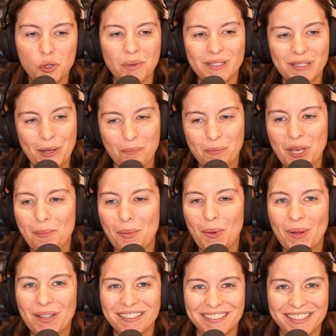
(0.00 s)
but some
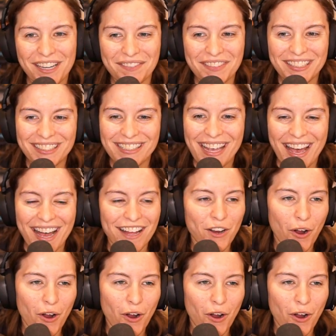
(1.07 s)
people definitely had